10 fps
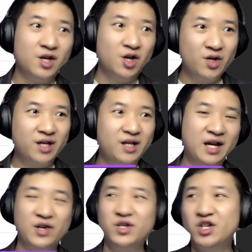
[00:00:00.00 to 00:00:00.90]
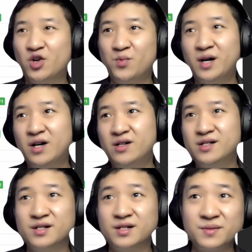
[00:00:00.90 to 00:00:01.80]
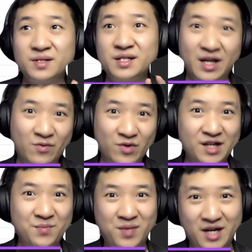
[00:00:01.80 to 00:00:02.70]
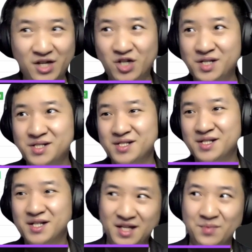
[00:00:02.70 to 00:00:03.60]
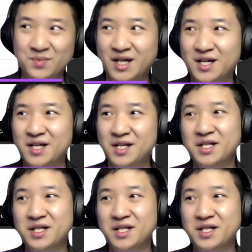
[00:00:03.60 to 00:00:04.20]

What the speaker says: Okay, I already compiled 17 pages, something like this.